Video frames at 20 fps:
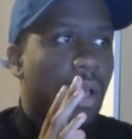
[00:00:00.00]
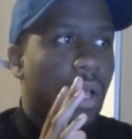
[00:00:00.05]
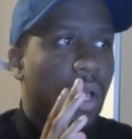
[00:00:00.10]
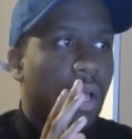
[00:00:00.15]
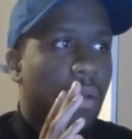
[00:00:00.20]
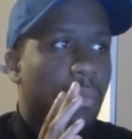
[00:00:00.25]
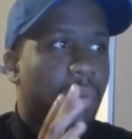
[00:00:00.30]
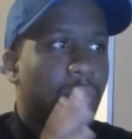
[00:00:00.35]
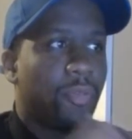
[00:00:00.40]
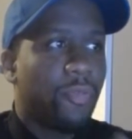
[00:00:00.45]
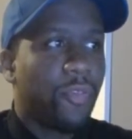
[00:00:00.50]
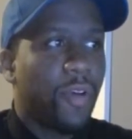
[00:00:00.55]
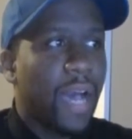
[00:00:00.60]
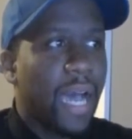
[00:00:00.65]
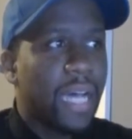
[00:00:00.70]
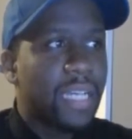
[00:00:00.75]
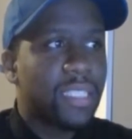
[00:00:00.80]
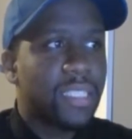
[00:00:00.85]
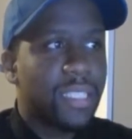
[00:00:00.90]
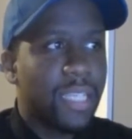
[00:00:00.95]
before
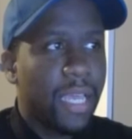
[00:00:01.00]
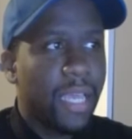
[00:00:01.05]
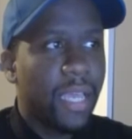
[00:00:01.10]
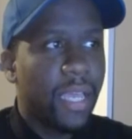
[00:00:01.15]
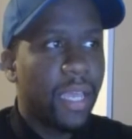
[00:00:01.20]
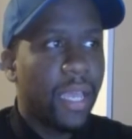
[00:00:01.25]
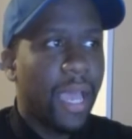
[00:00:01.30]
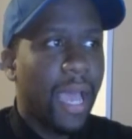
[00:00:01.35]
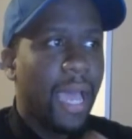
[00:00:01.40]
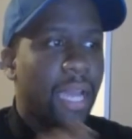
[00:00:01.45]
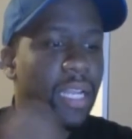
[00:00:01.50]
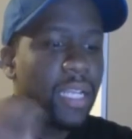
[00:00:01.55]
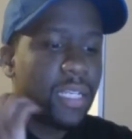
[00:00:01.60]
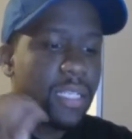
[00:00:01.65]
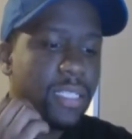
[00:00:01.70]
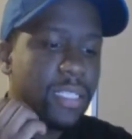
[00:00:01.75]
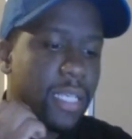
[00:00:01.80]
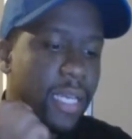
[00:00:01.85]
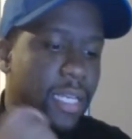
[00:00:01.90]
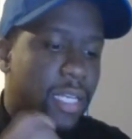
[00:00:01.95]
I say it, I need to
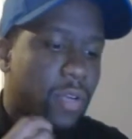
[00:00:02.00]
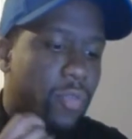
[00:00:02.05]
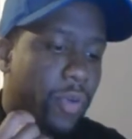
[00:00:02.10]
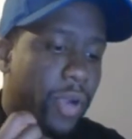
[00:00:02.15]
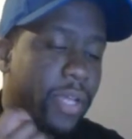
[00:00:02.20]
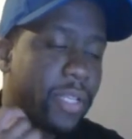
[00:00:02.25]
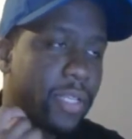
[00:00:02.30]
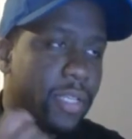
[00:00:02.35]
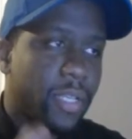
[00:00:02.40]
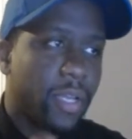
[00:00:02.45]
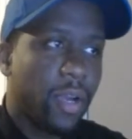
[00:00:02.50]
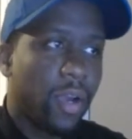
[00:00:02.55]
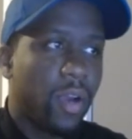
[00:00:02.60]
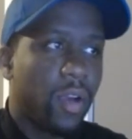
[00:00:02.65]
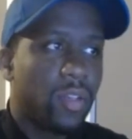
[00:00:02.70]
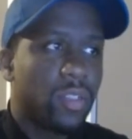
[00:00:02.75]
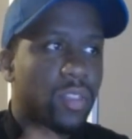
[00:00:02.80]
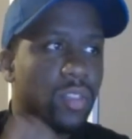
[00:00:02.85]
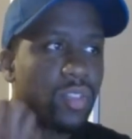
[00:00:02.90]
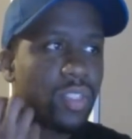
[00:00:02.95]
say it directly to her
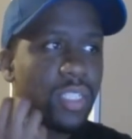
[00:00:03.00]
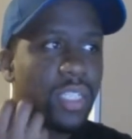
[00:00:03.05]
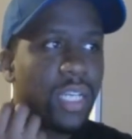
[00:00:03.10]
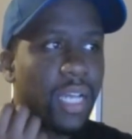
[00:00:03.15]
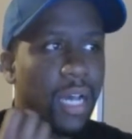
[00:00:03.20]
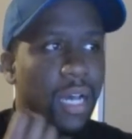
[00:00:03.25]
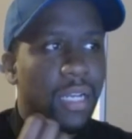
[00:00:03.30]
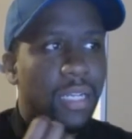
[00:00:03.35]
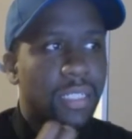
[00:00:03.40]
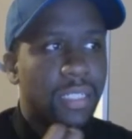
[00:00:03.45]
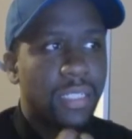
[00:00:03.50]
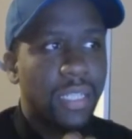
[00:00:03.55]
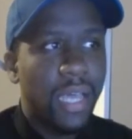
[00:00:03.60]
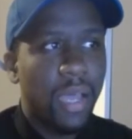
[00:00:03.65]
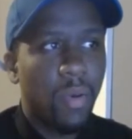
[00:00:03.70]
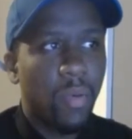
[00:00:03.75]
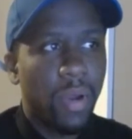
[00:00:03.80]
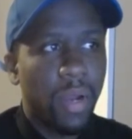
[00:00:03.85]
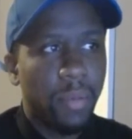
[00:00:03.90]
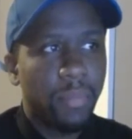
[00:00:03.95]
so she can understand
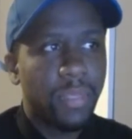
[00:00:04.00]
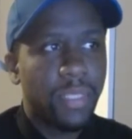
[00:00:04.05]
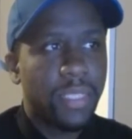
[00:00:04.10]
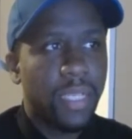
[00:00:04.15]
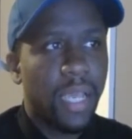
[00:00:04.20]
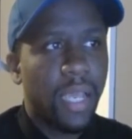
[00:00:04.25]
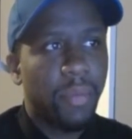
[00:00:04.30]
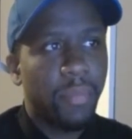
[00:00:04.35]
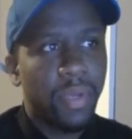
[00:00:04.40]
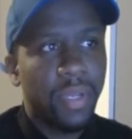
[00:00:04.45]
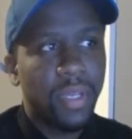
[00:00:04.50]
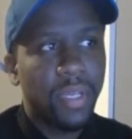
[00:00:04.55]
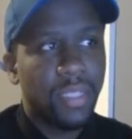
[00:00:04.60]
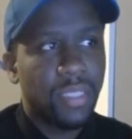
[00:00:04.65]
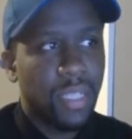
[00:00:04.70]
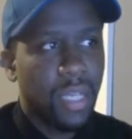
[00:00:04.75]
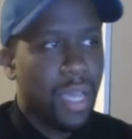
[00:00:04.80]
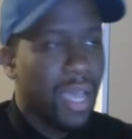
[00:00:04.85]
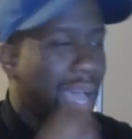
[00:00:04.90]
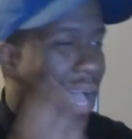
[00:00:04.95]
what I'm saying, because
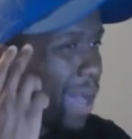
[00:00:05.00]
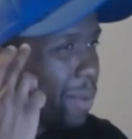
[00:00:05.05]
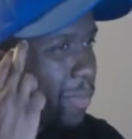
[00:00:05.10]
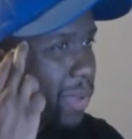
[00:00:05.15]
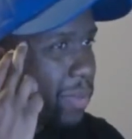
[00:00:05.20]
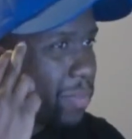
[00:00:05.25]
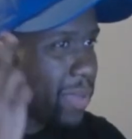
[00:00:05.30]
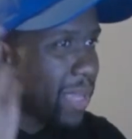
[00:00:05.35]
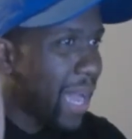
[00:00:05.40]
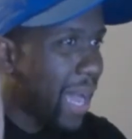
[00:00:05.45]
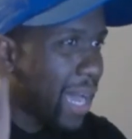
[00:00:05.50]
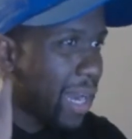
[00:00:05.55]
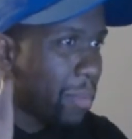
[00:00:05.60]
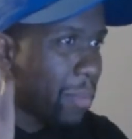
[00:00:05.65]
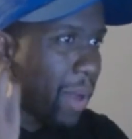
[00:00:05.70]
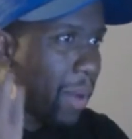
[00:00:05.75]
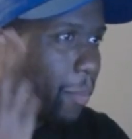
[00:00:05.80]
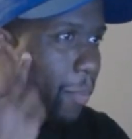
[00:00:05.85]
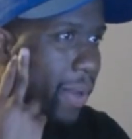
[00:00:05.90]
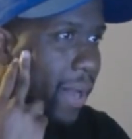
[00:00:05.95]
I may be out of
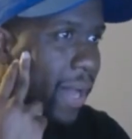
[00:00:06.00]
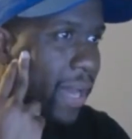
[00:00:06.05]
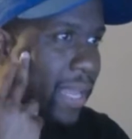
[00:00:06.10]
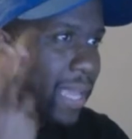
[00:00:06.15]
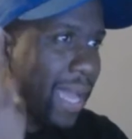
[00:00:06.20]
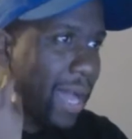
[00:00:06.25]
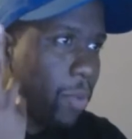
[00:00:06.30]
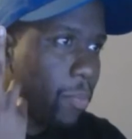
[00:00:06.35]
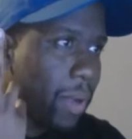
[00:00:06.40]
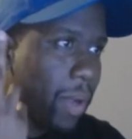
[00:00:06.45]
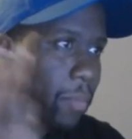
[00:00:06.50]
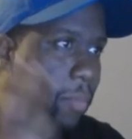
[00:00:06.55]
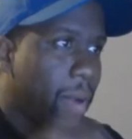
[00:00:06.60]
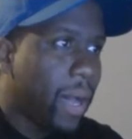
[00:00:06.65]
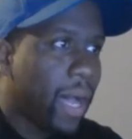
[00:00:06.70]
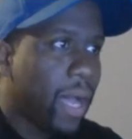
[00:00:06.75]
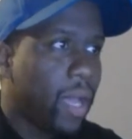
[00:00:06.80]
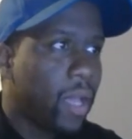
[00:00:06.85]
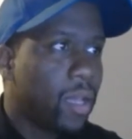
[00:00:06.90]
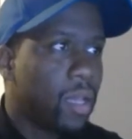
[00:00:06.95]
my body, out my
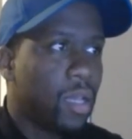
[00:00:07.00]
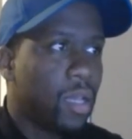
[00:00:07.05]
mind.